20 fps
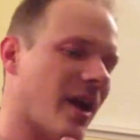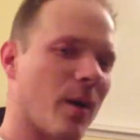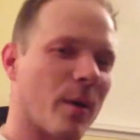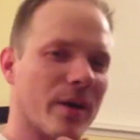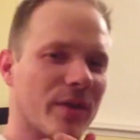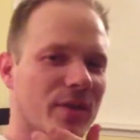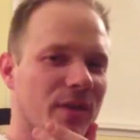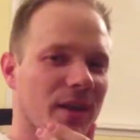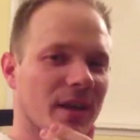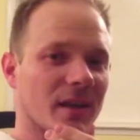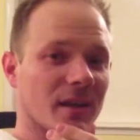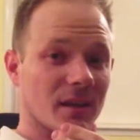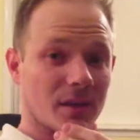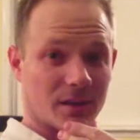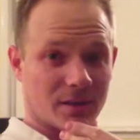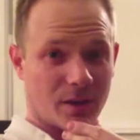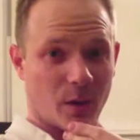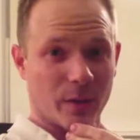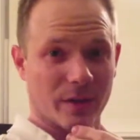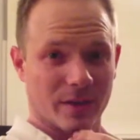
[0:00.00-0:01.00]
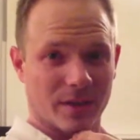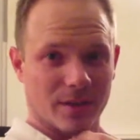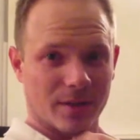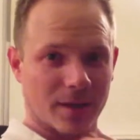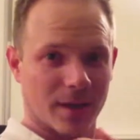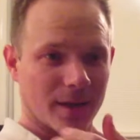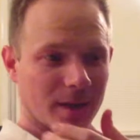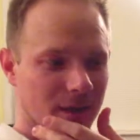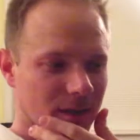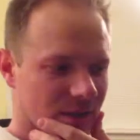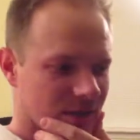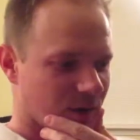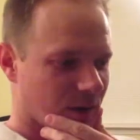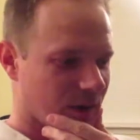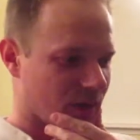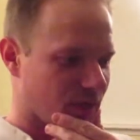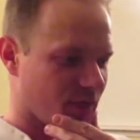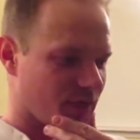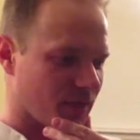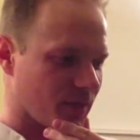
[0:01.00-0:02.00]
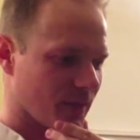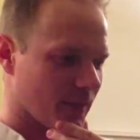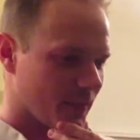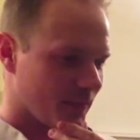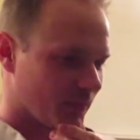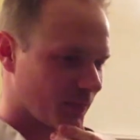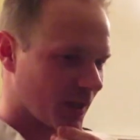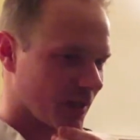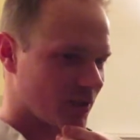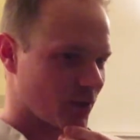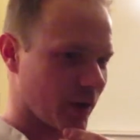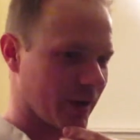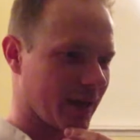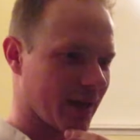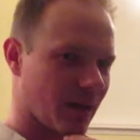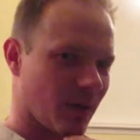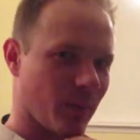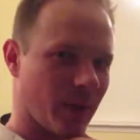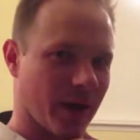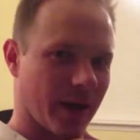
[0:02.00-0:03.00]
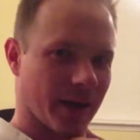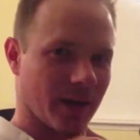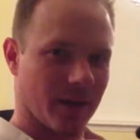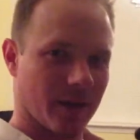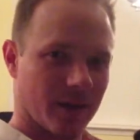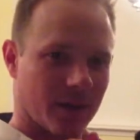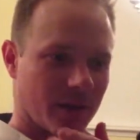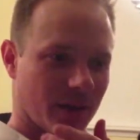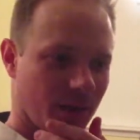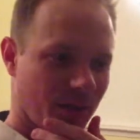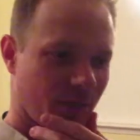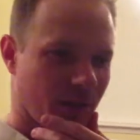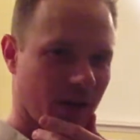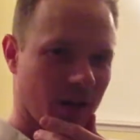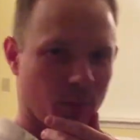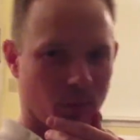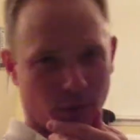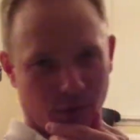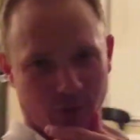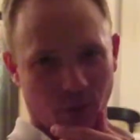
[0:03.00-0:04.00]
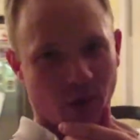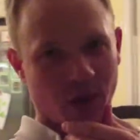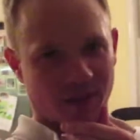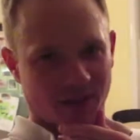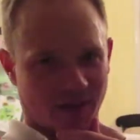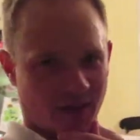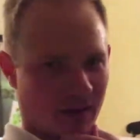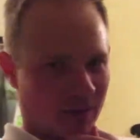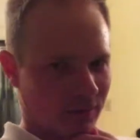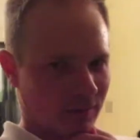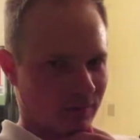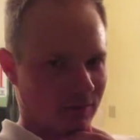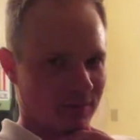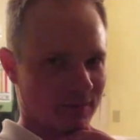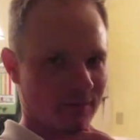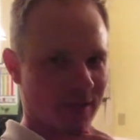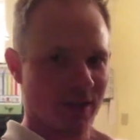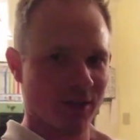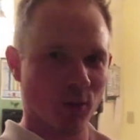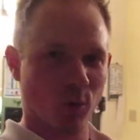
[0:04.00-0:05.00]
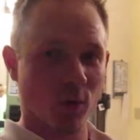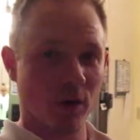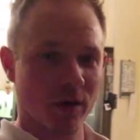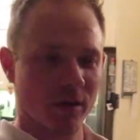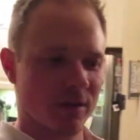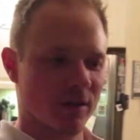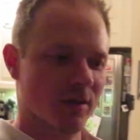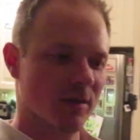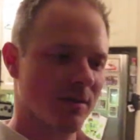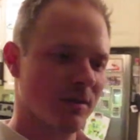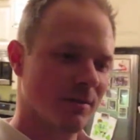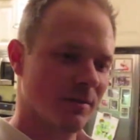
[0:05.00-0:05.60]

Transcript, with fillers: how I think. How Look I, at Kellyanna! That's that's how I get all my thinkable Ow. thoughts out She's in the words.